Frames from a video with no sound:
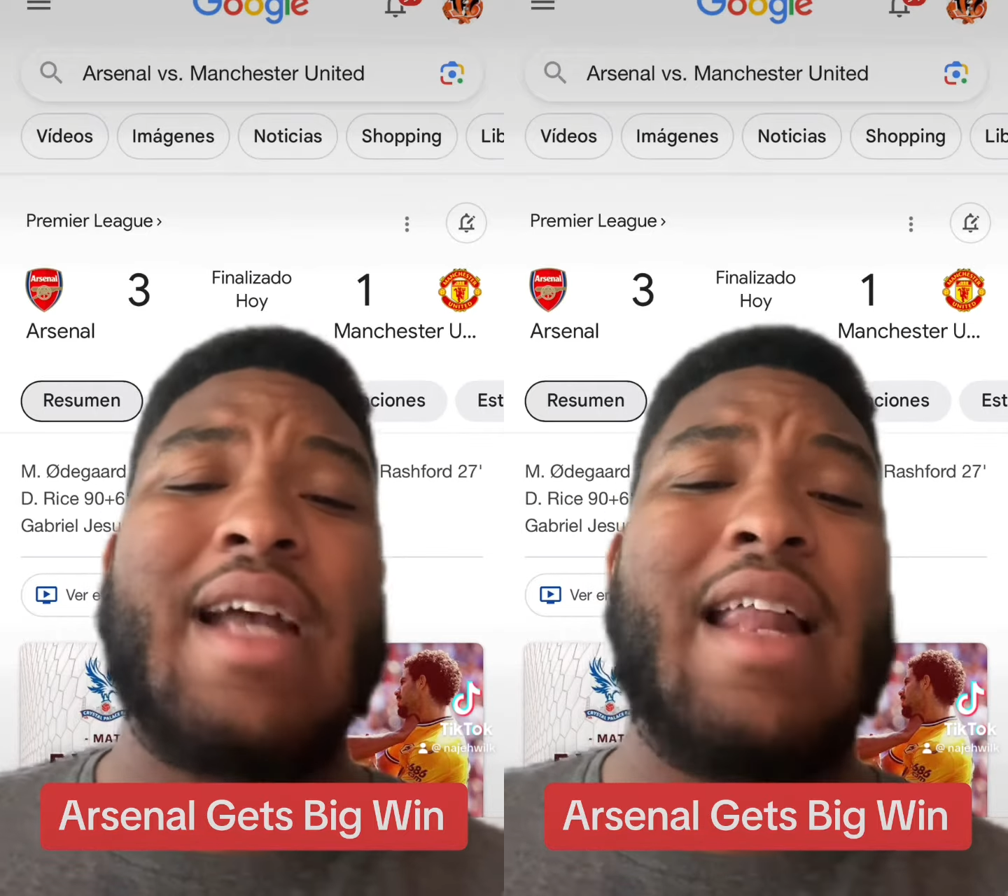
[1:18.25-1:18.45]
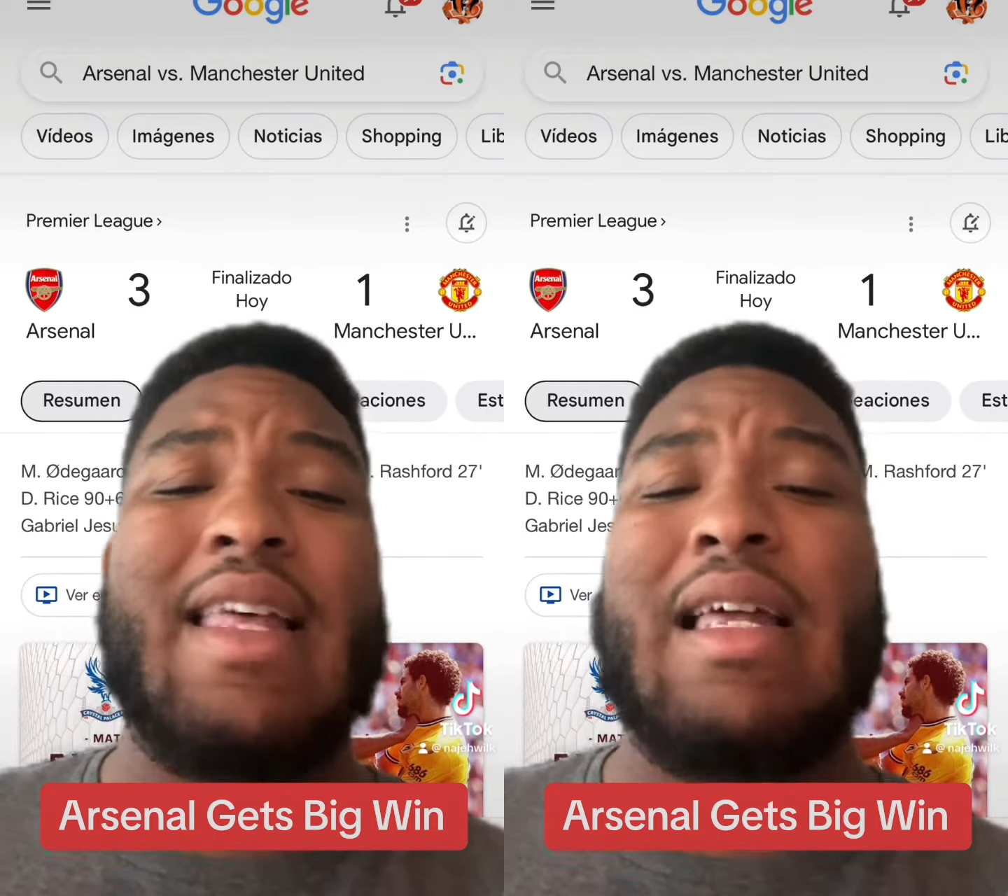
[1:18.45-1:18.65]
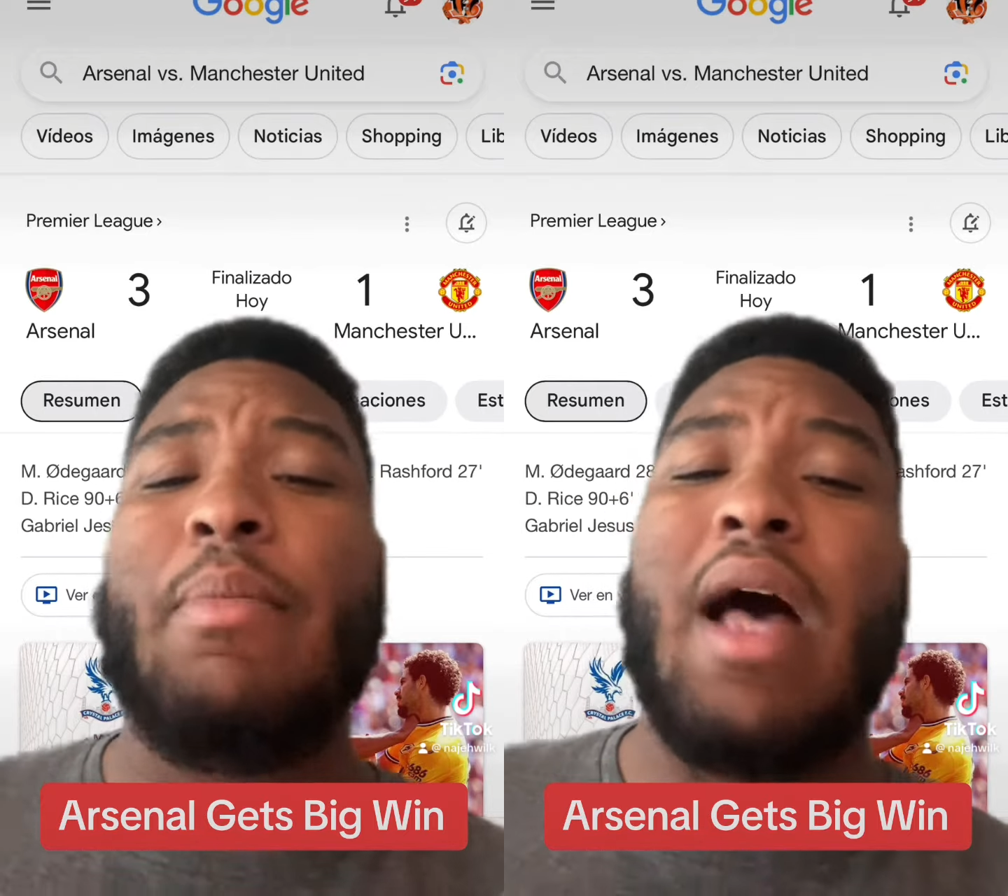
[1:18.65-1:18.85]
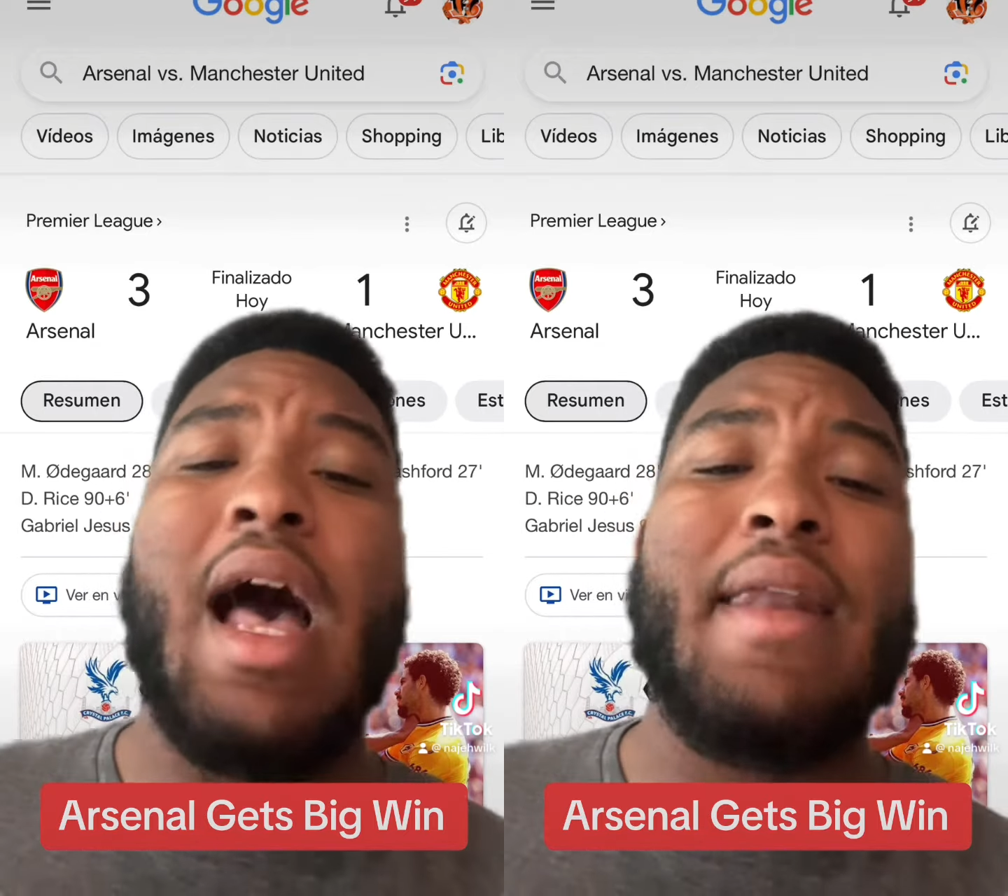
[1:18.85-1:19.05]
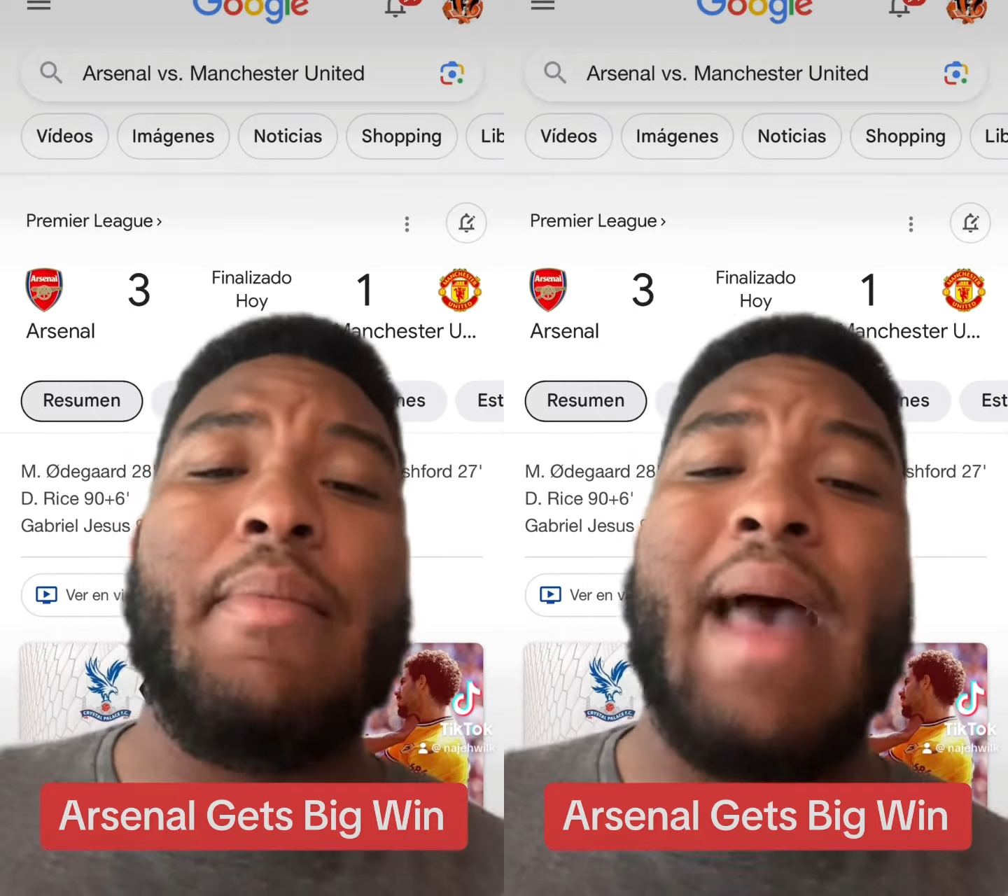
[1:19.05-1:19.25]
kind of like a
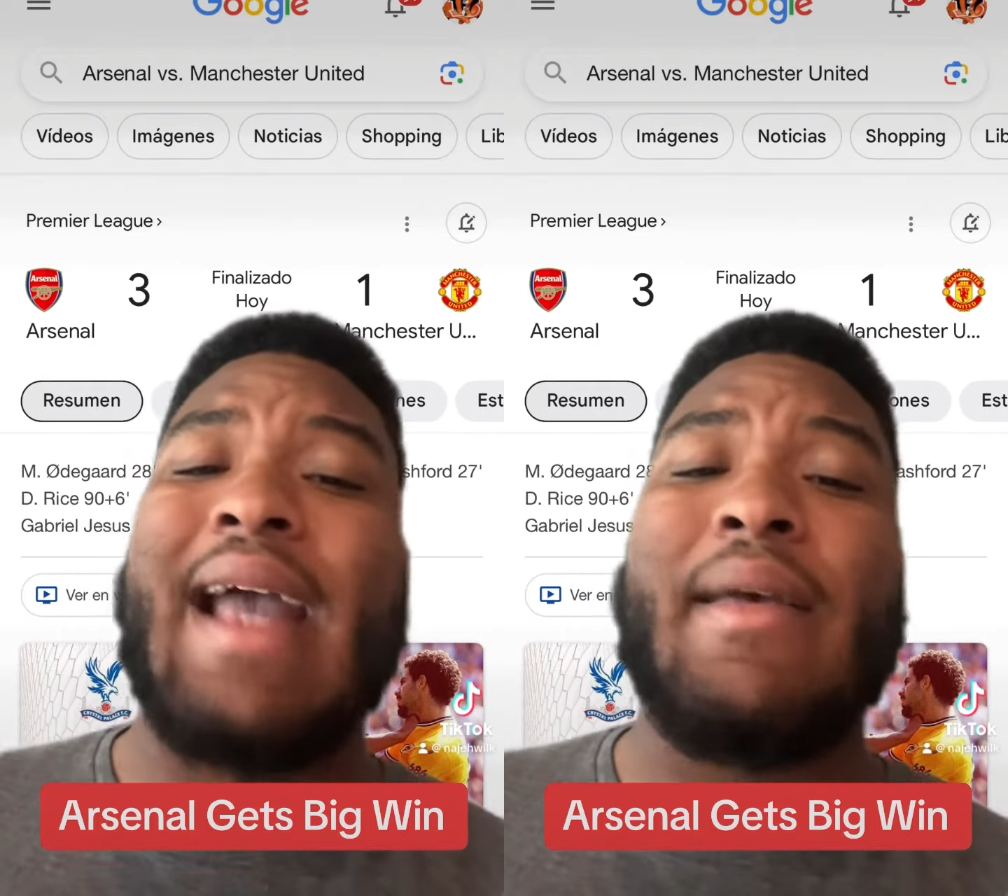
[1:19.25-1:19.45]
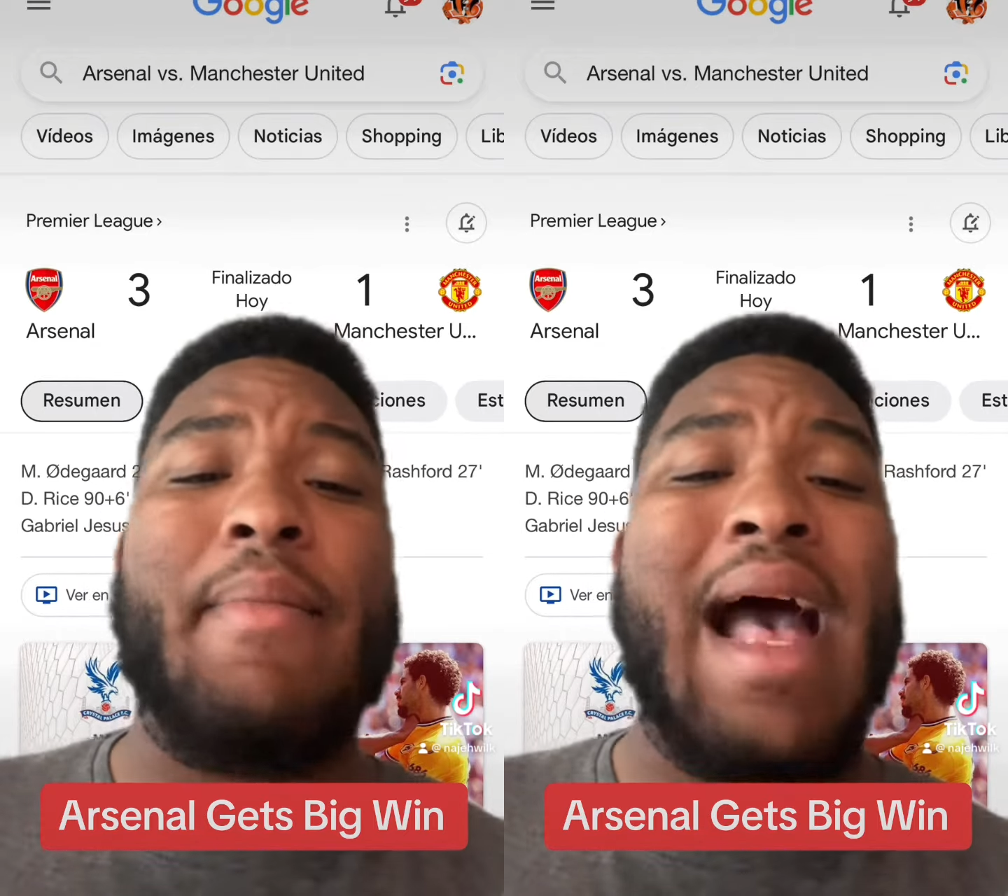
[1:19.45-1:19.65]
behind the back in